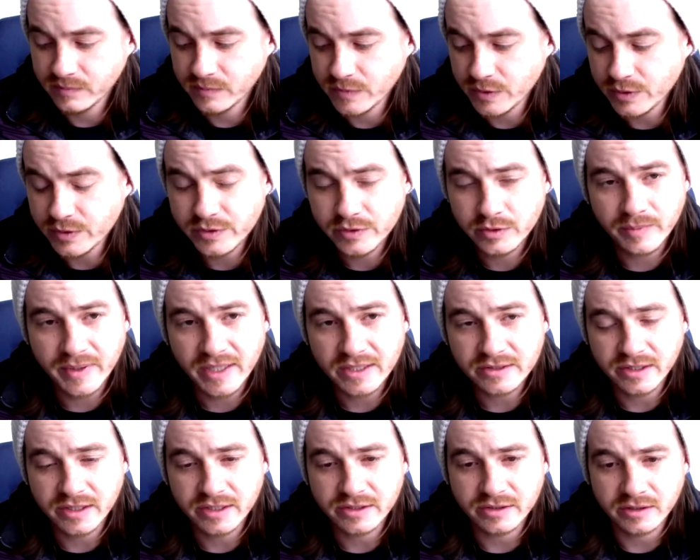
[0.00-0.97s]
Use your
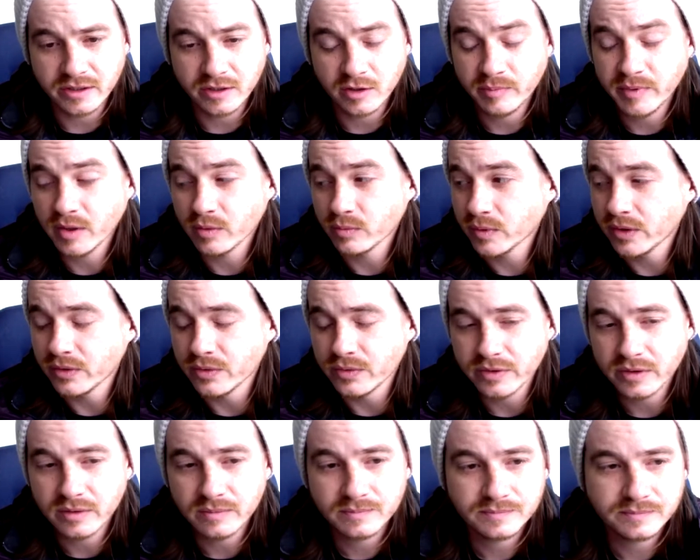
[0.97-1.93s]
imagination. It could be a
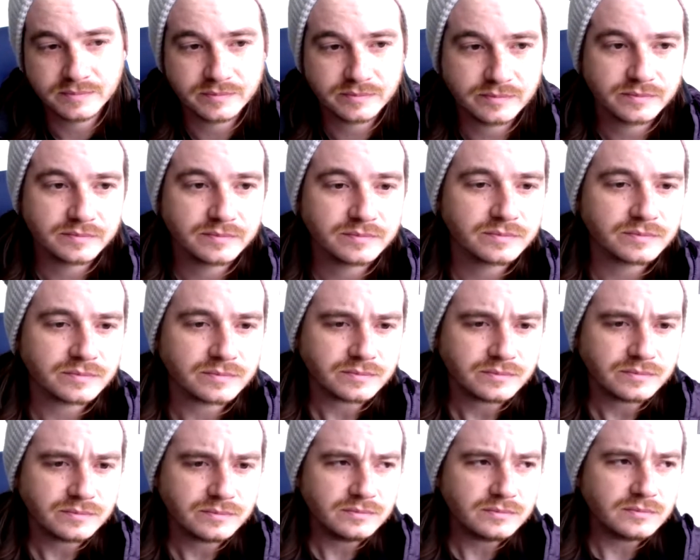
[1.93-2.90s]
road.
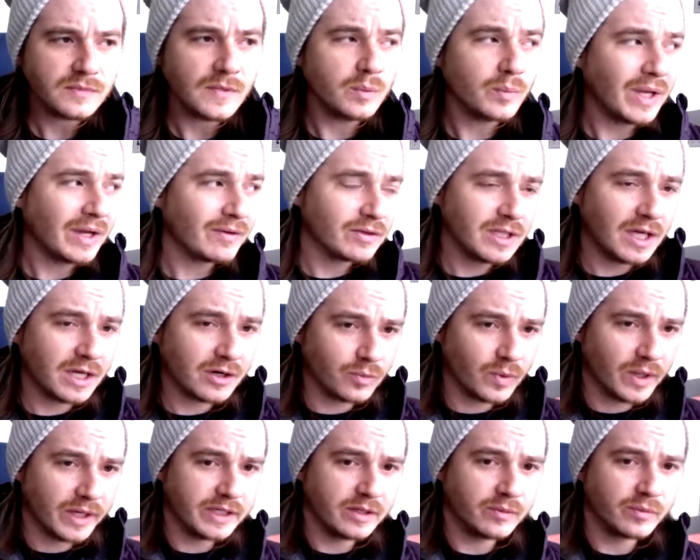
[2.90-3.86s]
We have a lot of
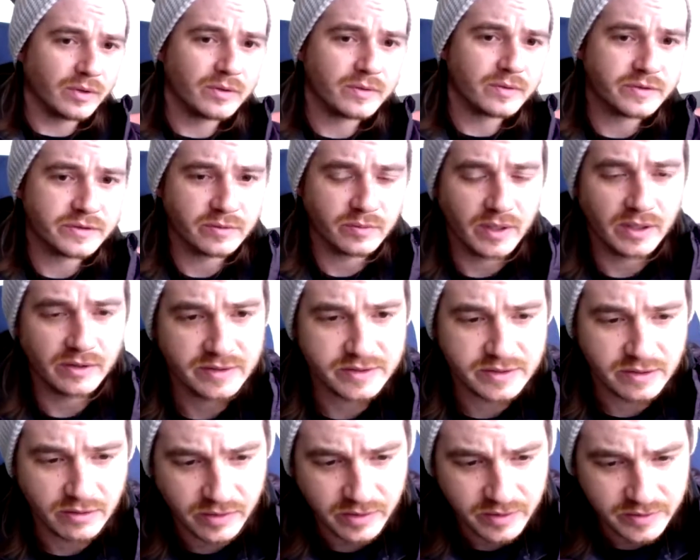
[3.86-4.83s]
windy roads around
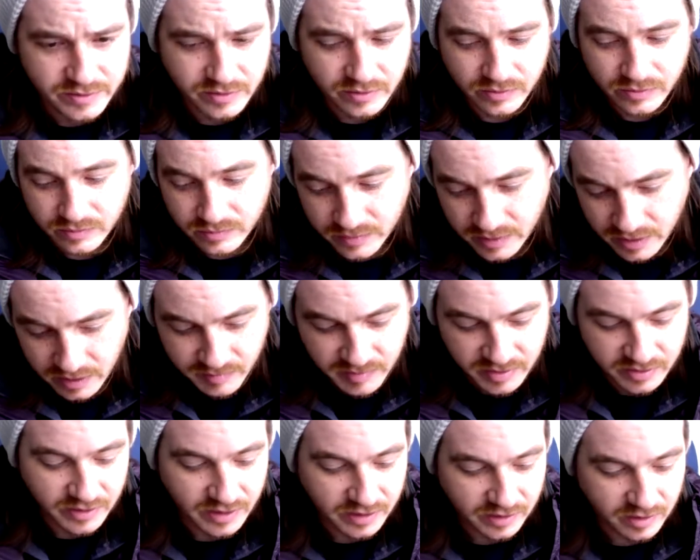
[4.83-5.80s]
this area, so I
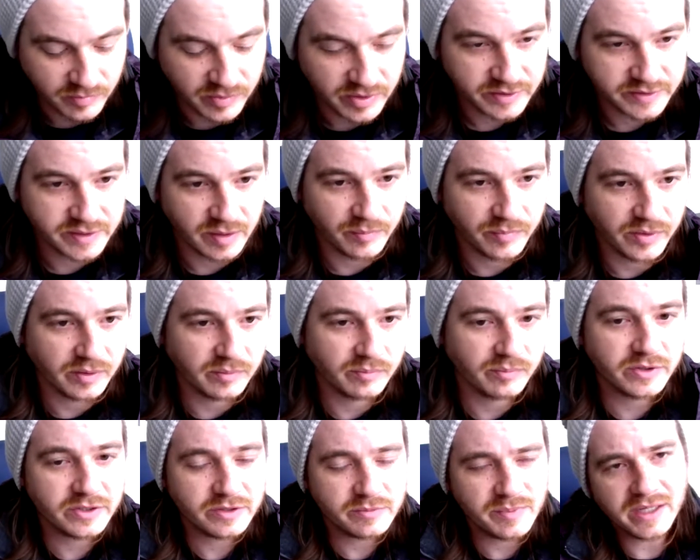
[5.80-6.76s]
mean, that could be something,
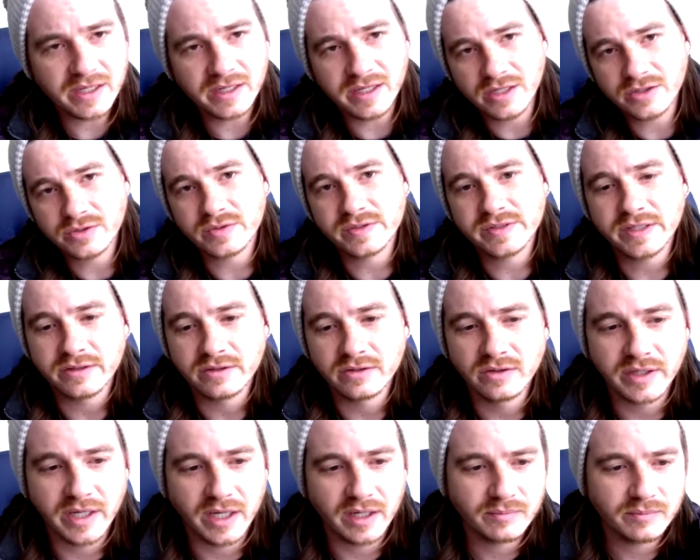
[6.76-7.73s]
but just make it interesting to
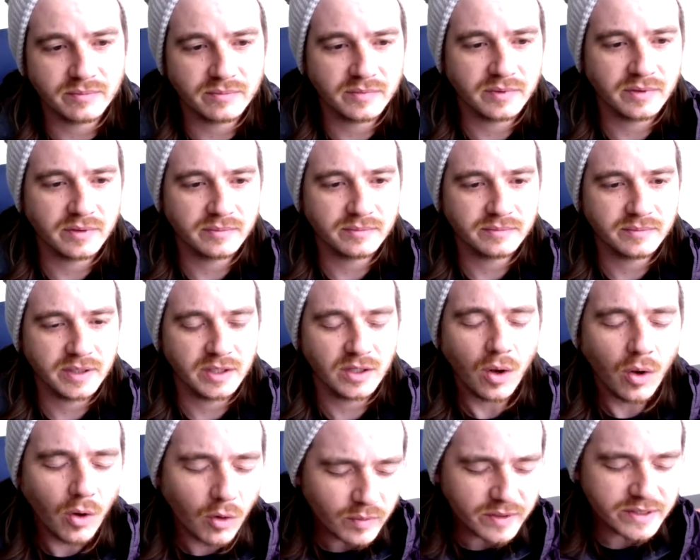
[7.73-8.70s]
look at. And
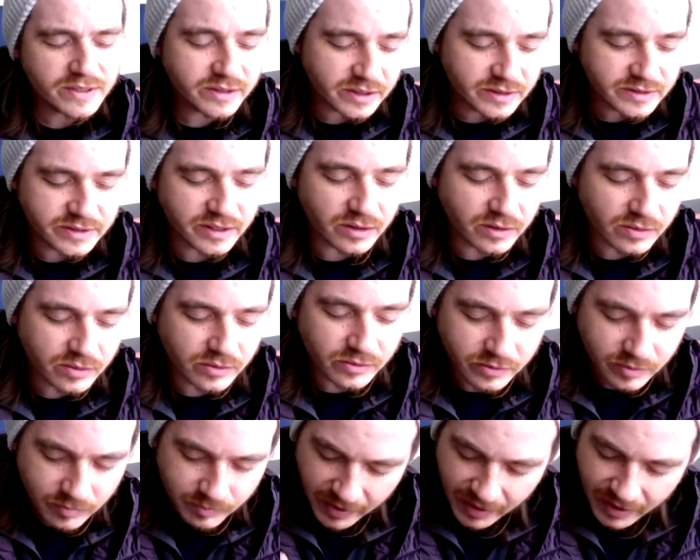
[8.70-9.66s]
always
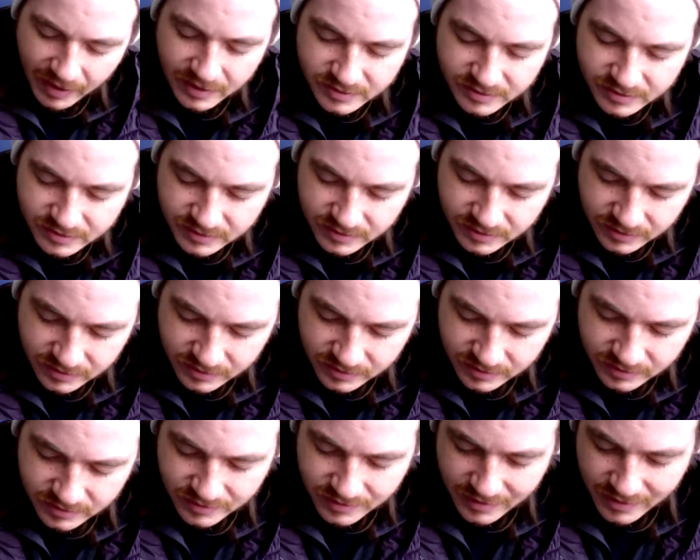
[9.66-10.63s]
consider the past
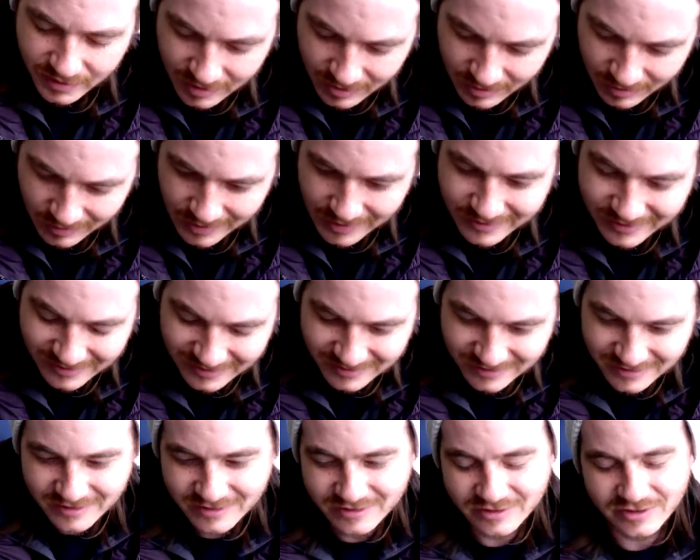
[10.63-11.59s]

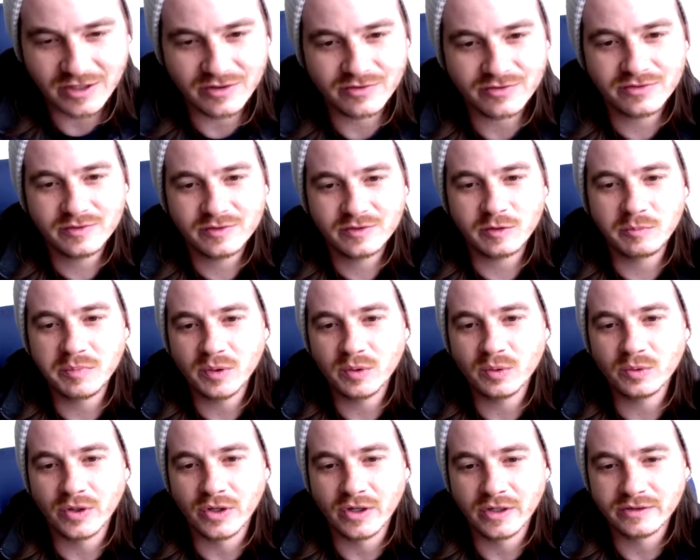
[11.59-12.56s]
lessons and stuff to
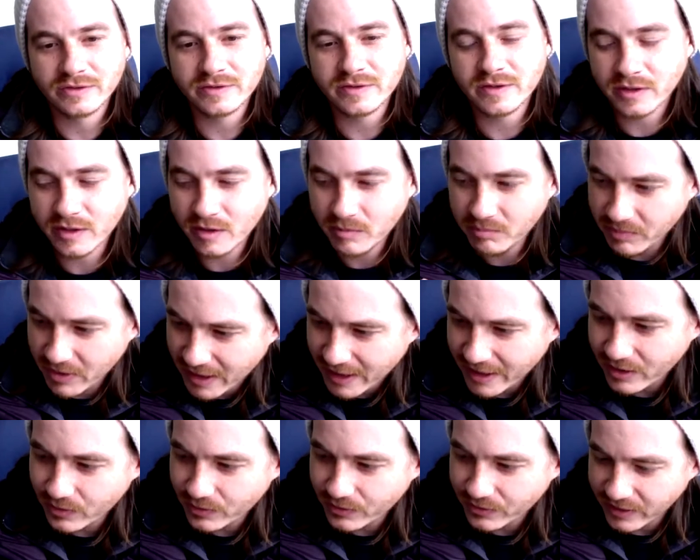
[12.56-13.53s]
build on, to
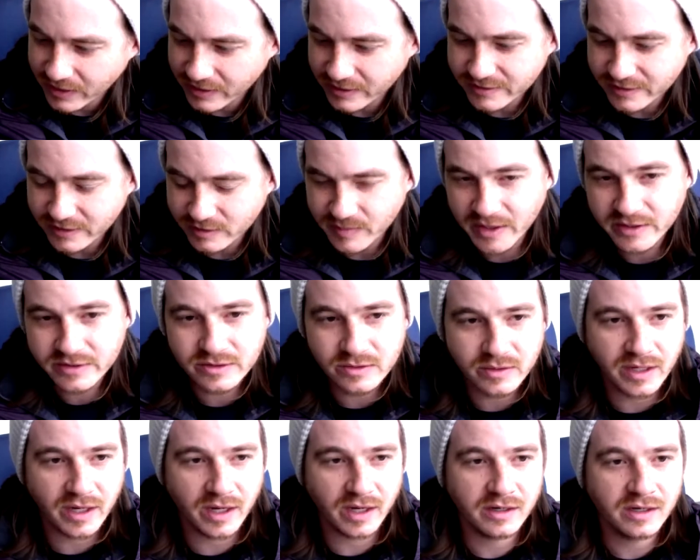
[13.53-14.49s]
compile things as best
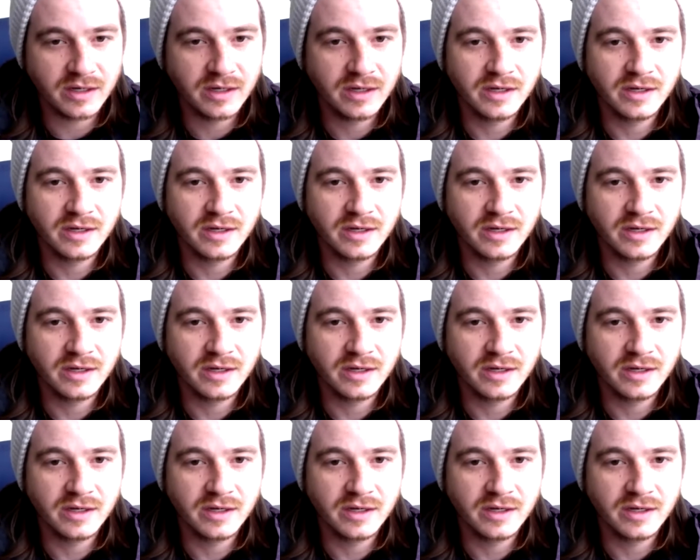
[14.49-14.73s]
you can,